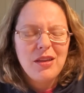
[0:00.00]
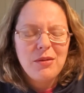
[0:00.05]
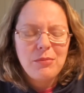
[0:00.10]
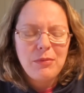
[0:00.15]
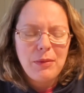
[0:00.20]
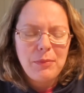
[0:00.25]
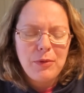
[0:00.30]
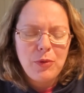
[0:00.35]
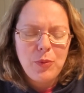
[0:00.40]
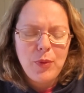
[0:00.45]

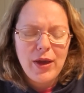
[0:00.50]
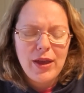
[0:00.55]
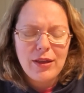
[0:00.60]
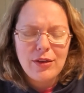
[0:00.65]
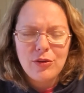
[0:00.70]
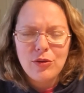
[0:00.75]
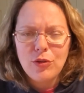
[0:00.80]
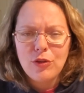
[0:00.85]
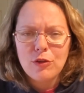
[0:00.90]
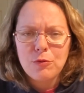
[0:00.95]
maybe wait
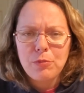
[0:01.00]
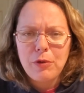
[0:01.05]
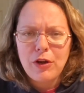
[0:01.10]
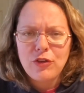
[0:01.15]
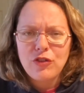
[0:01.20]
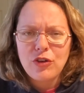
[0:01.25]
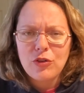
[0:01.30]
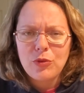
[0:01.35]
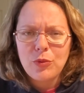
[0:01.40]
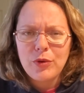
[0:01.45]
and do this
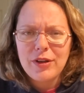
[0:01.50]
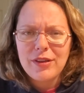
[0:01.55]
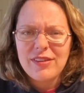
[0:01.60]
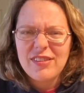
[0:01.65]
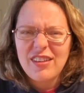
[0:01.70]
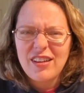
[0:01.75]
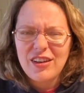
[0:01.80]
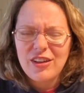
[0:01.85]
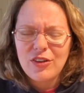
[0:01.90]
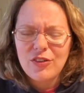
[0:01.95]
project when it's
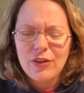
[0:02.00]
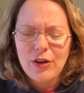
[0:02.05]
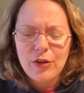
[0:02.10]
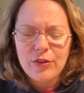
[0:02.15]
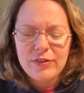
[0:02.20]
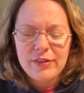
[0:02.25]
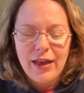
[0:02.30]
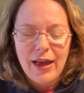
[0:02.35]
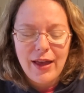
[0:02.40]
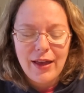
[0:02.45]
sunny or
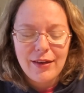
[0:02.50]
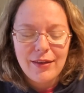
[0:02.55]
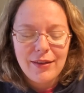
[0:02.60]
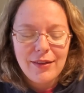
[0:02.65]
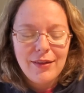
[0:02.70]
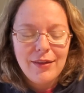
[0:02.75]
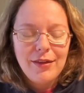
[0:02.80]
outside.